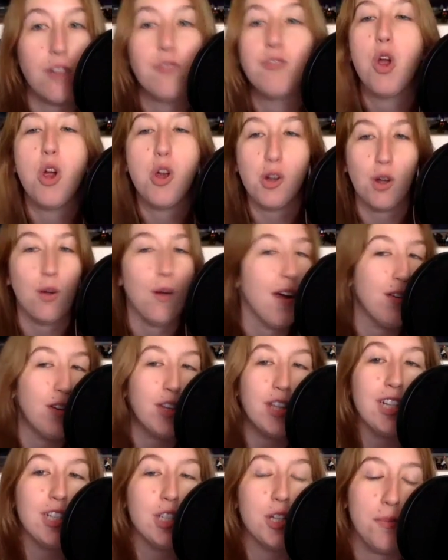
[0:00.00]
No, no, no.
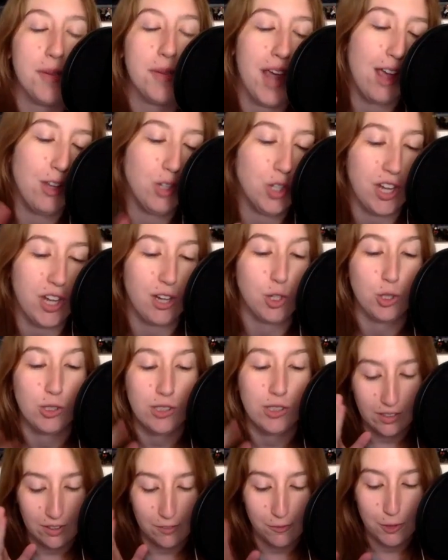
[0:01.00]
Everything is gonna be educational.
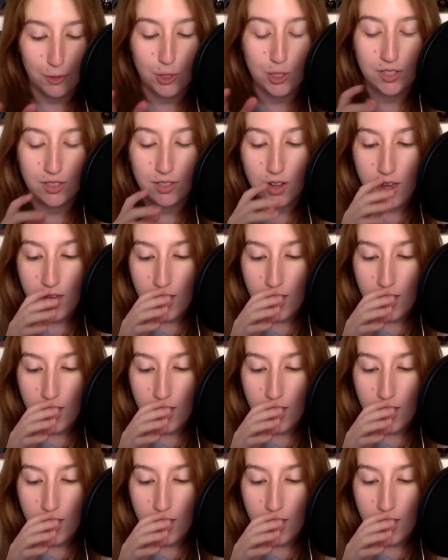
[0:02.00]
Like the first